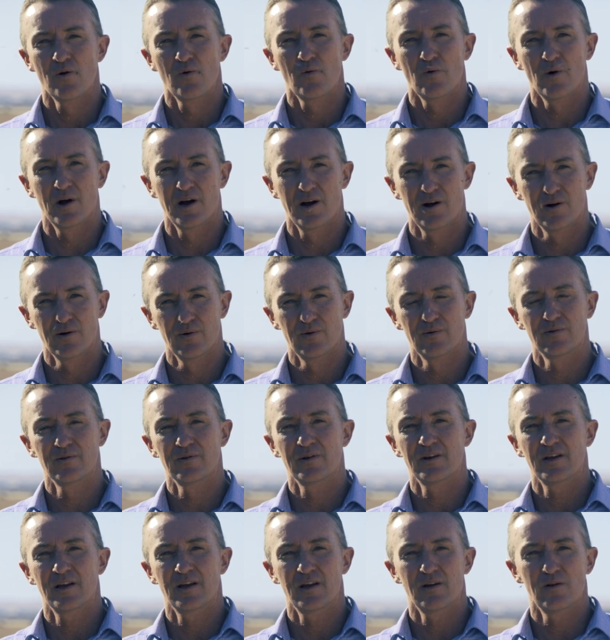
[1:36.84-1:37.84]
Well,
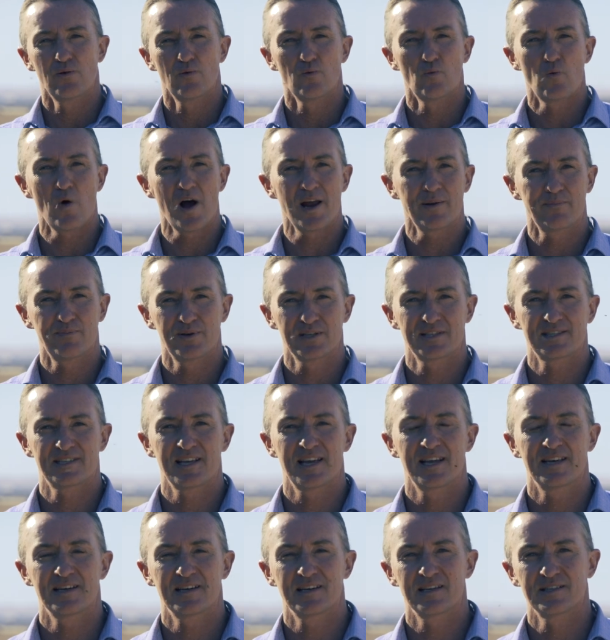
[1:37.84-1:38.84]

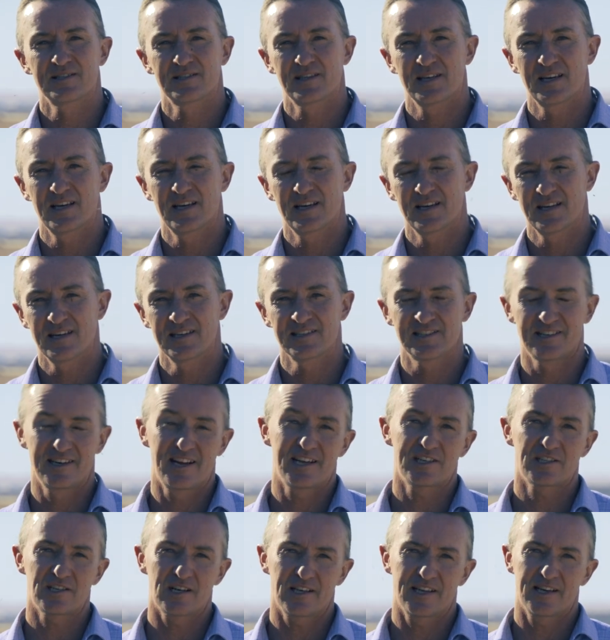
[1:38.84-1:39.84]
1% is the
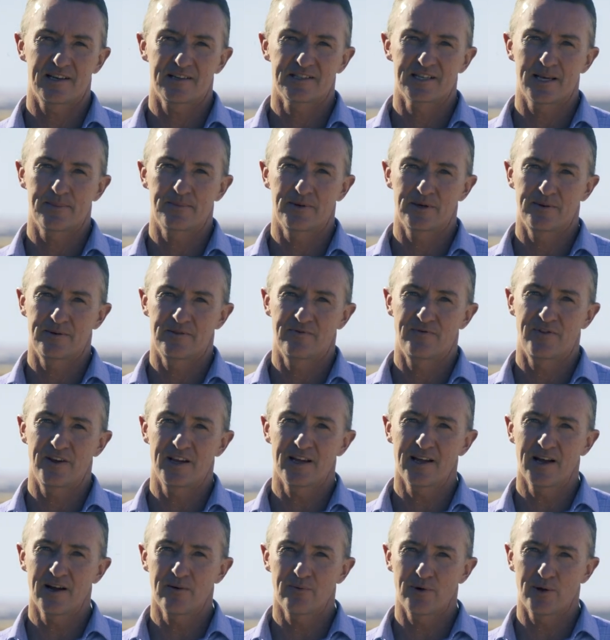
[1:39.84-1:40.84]
internationally accepted
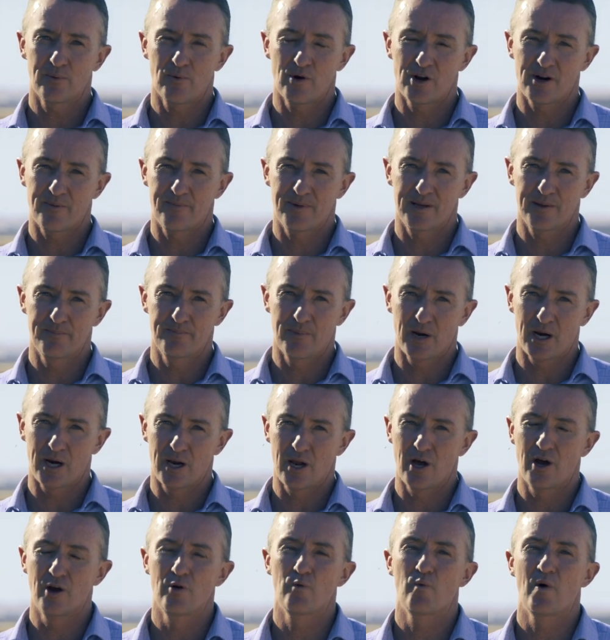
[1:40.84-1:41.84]
figure. We want to be
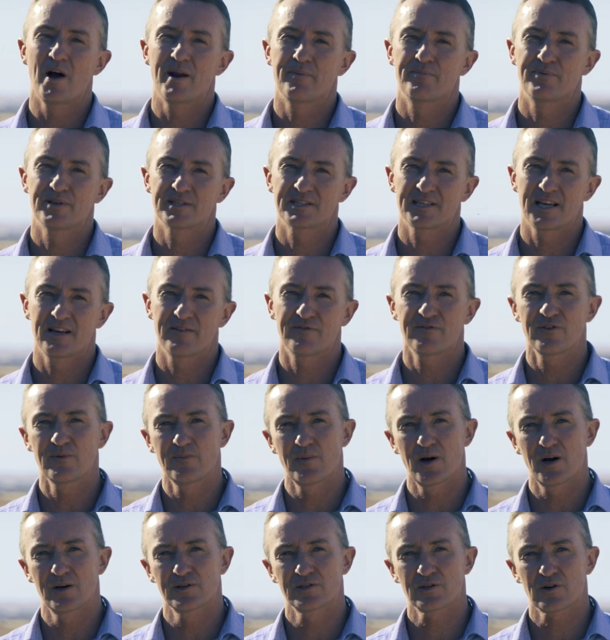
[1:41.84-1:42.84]
below 1% for
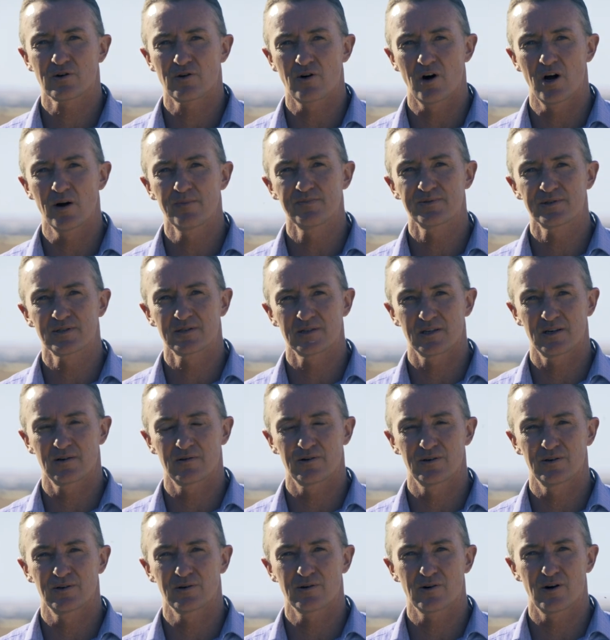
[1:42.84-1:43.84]
most crops,
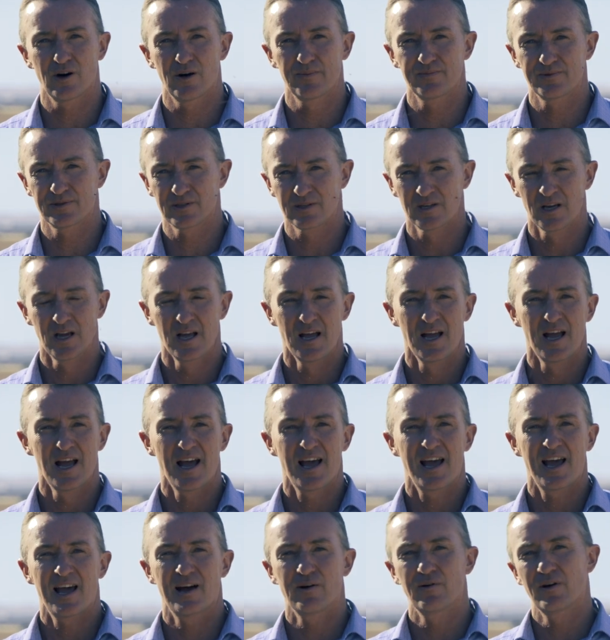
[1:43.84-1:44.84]
cereal crops.
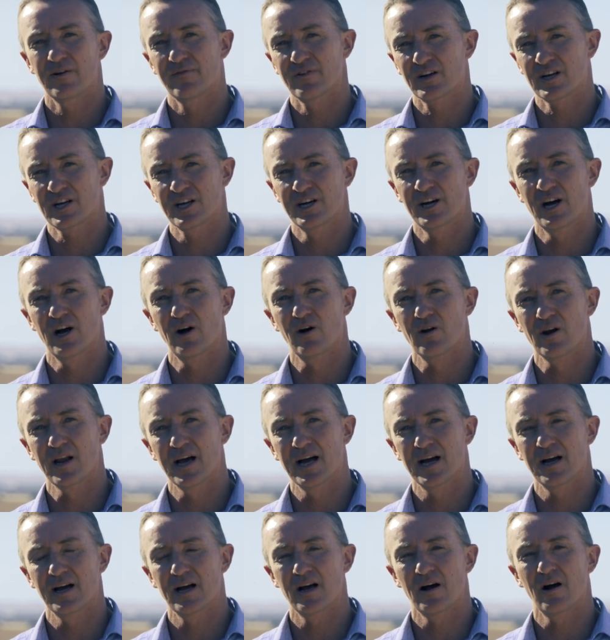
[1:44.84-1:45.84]
However,
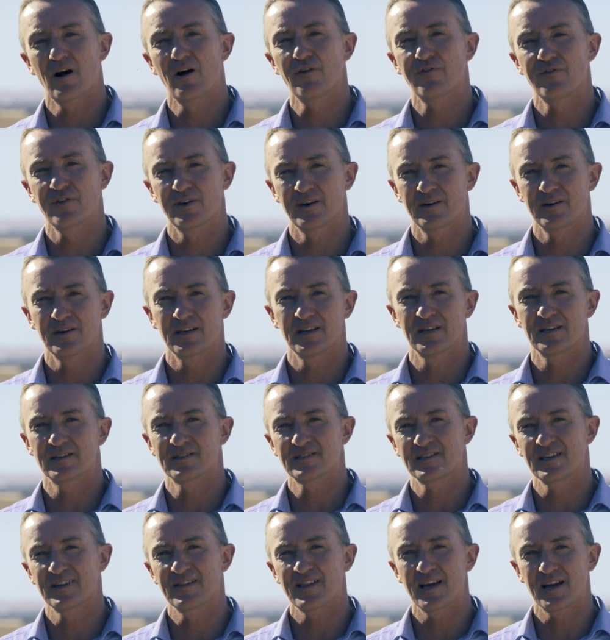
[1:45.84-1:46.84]
canola, often
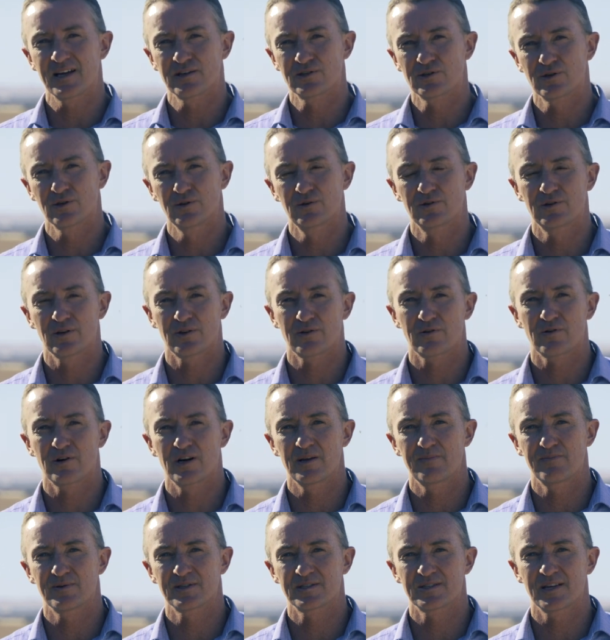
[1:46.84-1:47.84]
it's in that 2 to
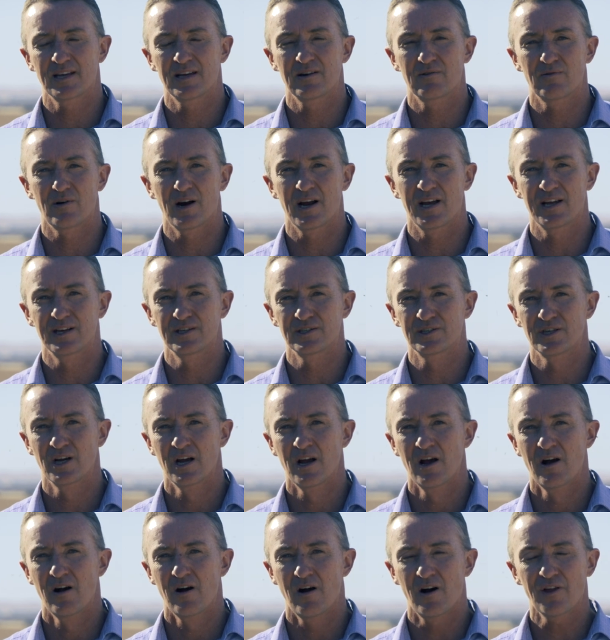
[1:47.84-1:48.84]
3% range.
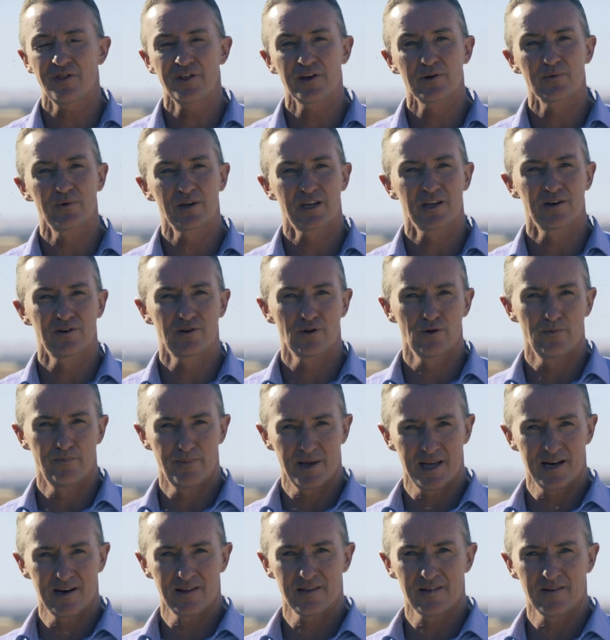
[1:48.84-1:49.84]
I think we can do
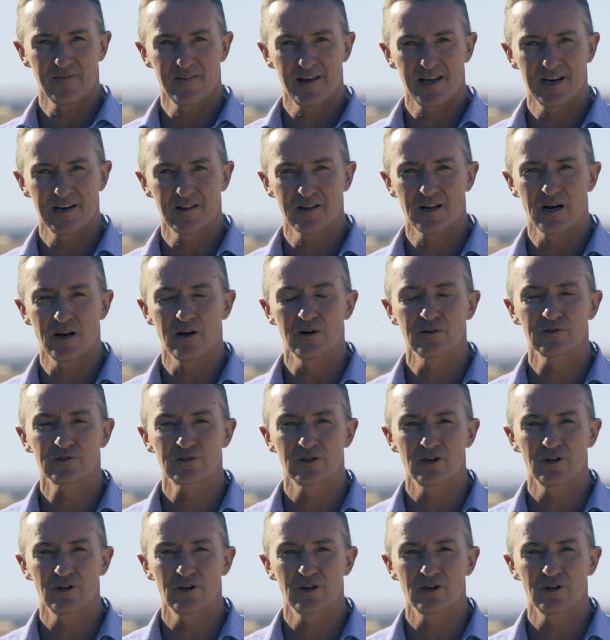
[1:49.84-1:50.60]
better than that in the long